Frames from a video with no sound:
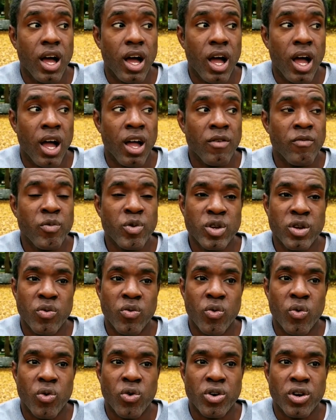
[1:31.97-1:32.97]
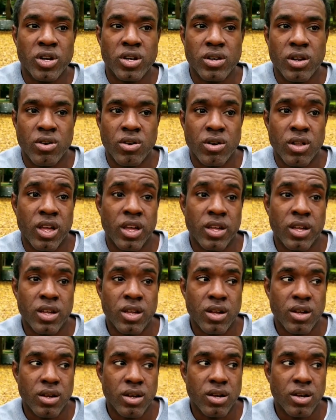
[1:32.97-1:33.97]
I've been afforded
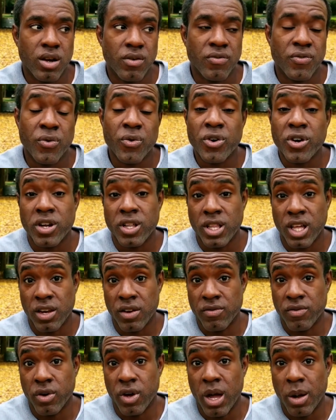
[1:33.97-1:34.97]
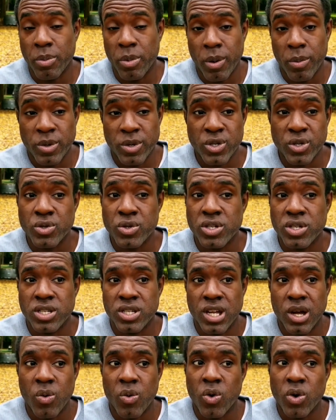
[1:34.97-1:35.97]
a lot of opportunities that
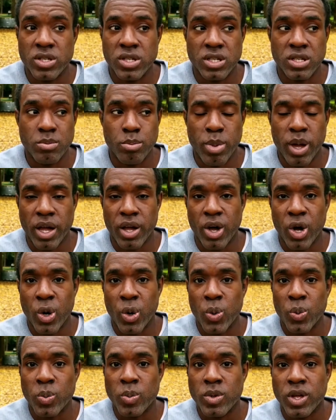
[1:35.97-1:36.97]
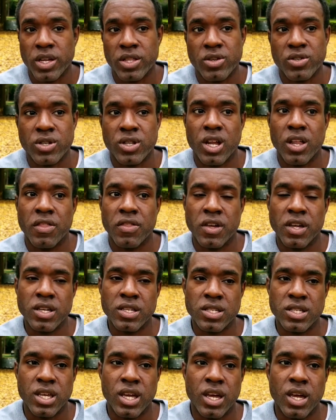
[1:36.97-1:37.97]
I wasn't back home. There's a lot of things
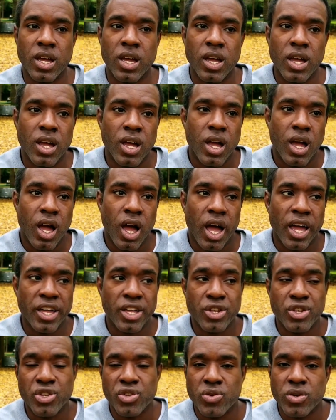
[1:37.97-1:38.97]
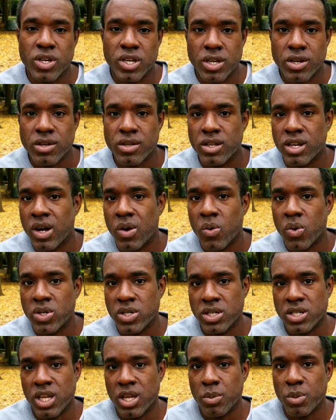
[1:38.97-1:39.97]
that I can do here that I
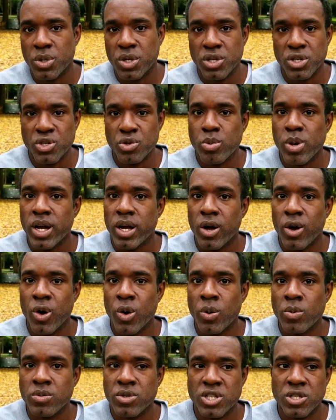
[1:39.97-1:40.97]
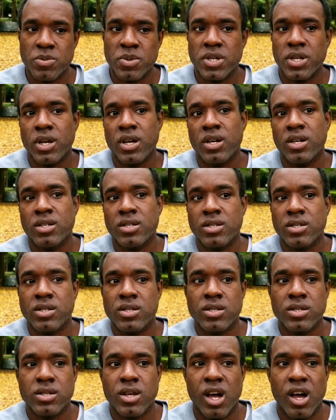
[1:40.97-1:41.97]
wasn't able to do back home just
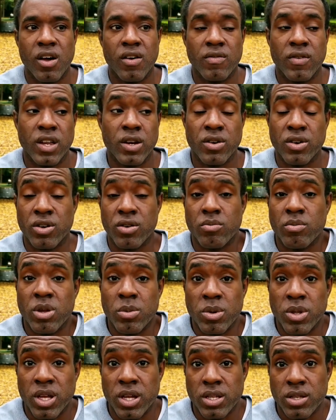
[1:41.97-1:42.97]
because of, I don't know, maybe